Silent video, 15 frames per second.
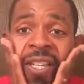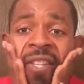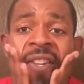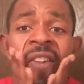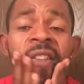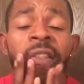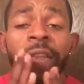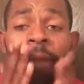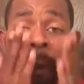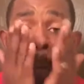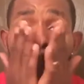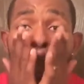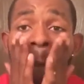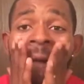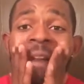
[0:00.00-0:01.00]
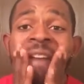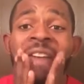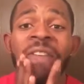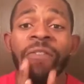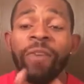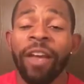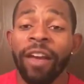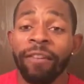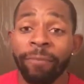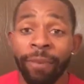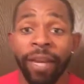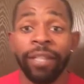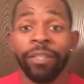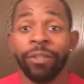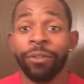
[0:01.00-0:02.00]
And if you have
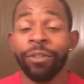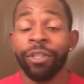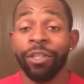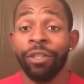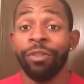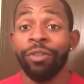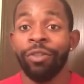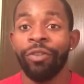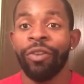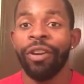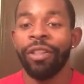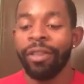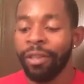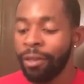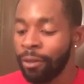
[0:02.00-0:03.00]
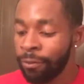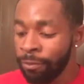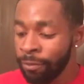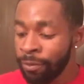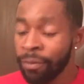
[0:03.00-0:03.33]
pets or children or anything,